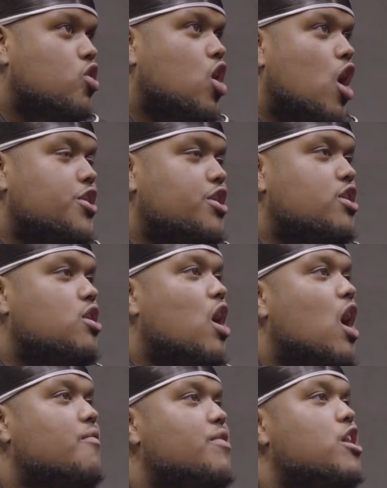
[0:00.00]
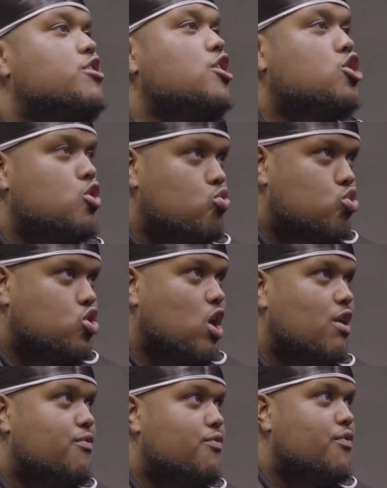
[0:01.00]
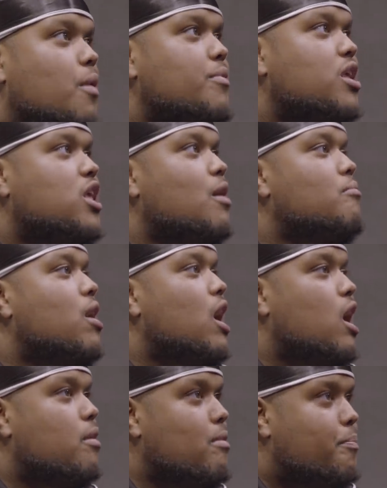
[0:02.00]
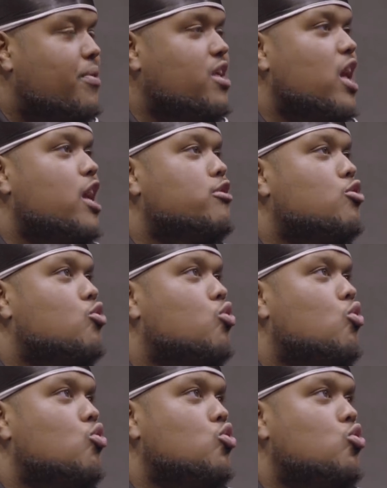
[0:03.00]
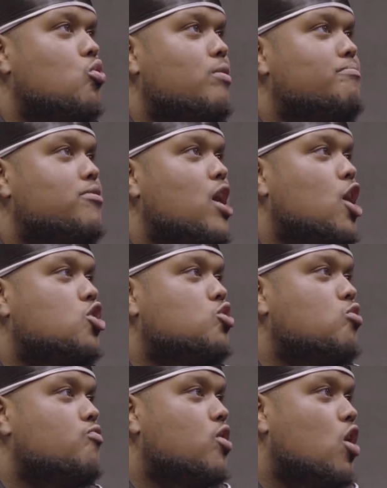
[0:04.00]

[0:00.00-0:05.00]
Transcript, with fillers: regarding other additional stuff, I'm gonna get my, my PA to call you and text you